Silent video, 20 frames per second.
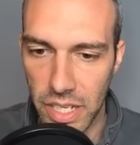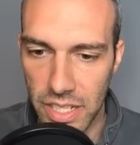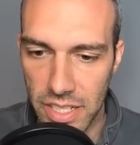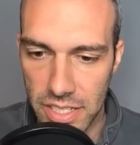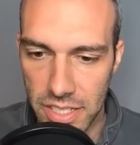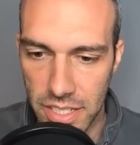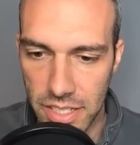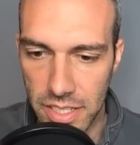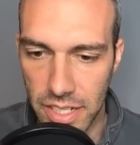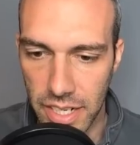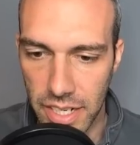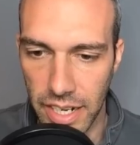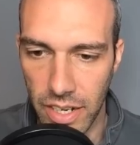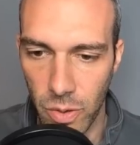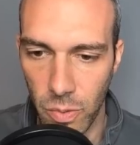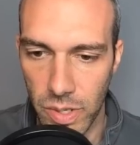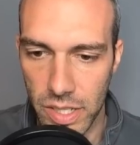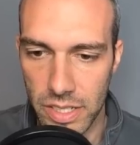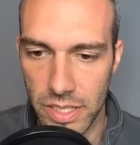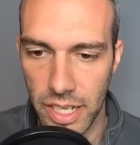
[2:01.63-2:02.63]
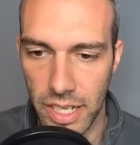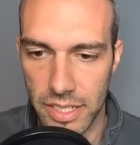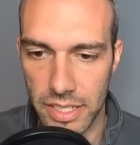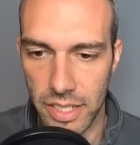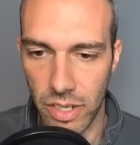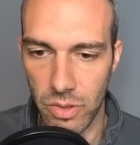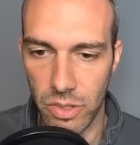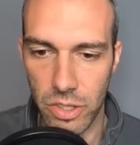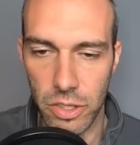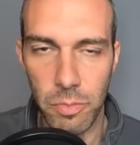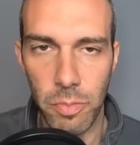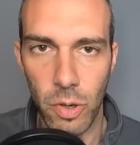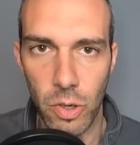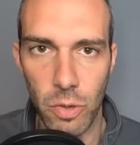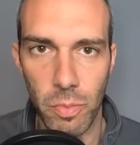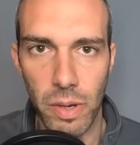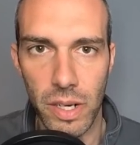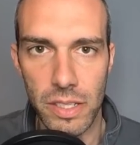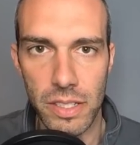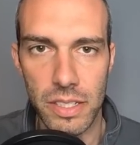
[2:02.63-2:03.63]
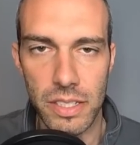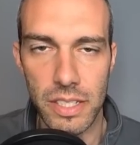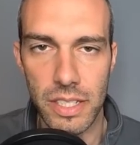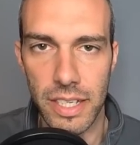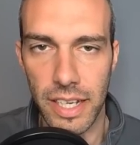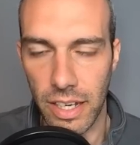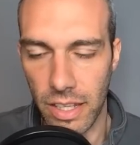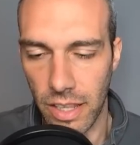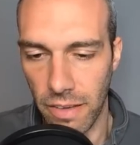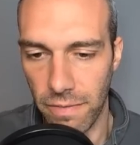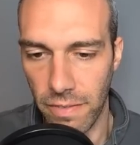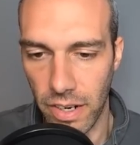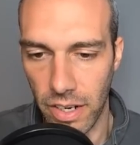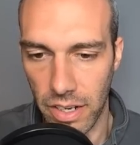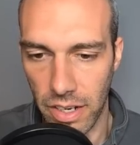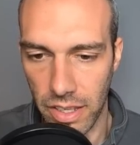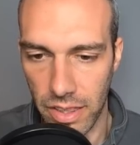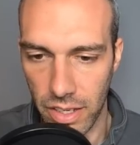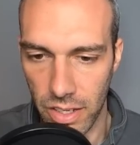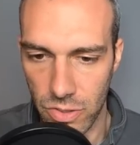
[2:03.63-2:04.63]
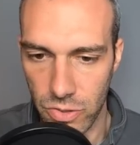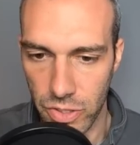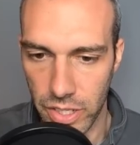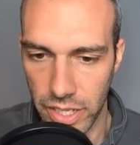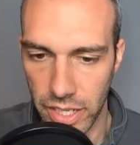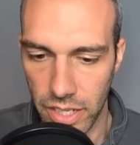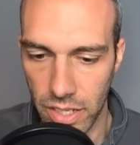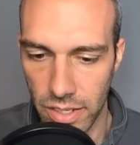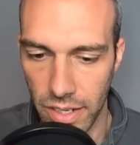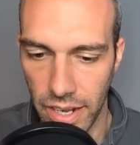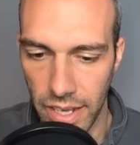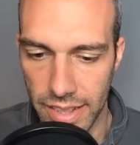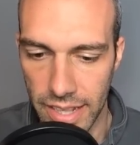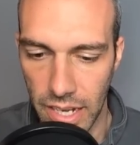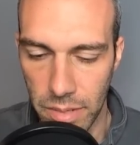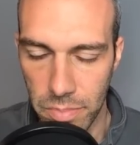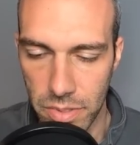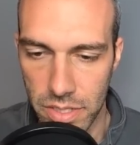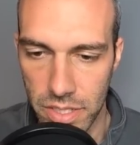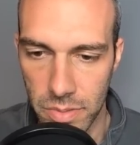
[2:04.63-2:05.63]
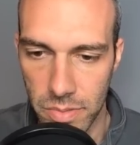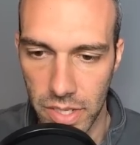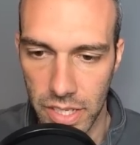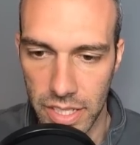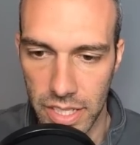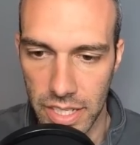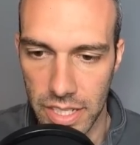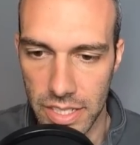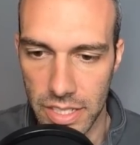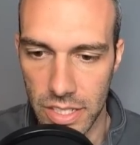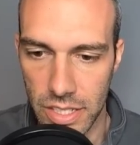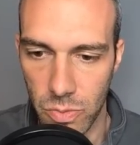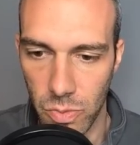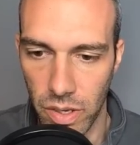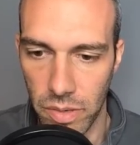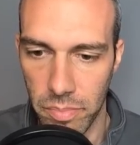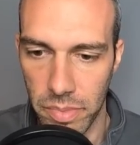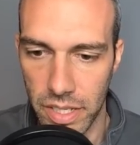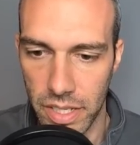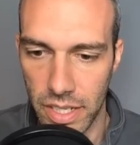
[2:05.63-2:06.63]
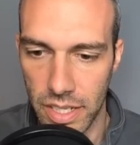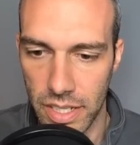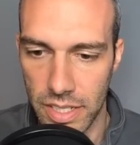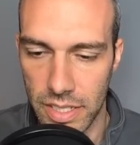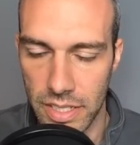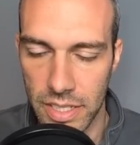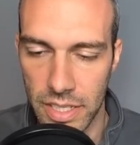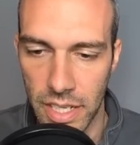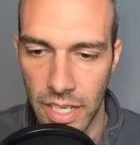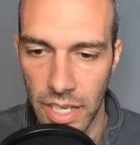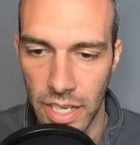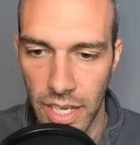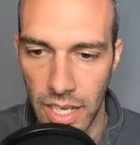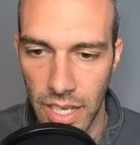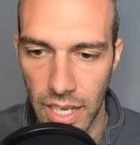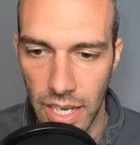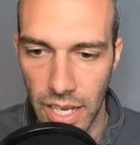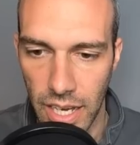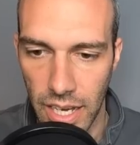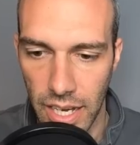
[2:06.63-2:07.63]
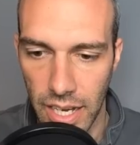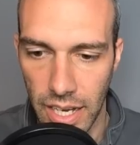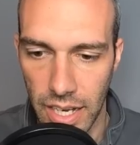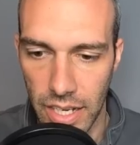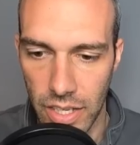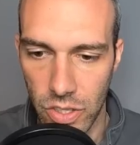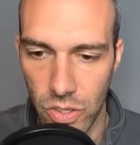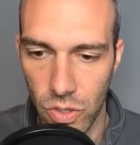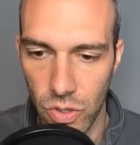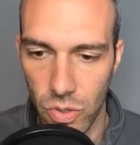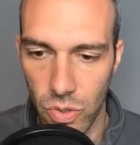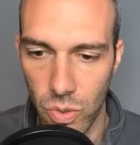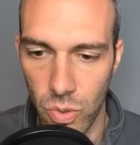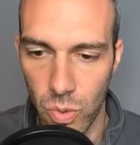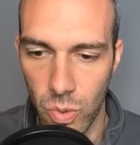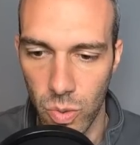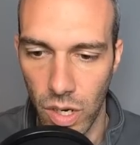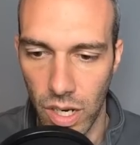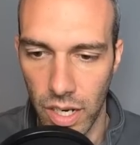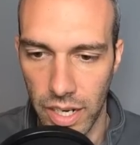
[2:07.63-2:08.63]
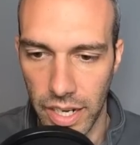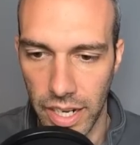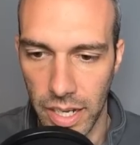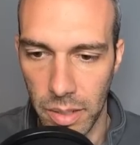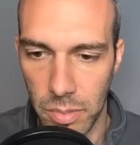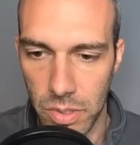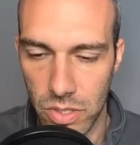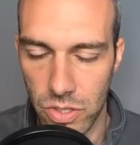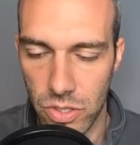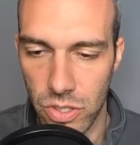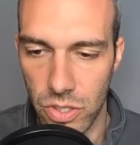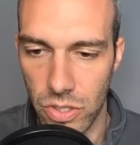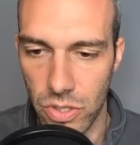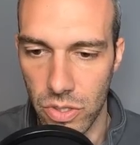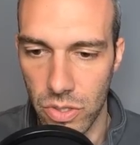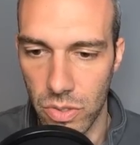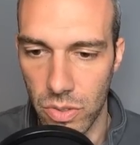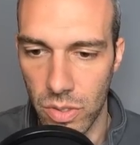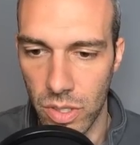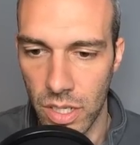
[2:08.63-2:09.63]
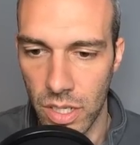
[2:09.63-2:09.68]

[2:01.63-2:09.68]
the season, I always test out the new Pokemon to see how they fare in the Ultra League. And Lapras seems like the easiest one because you are able to,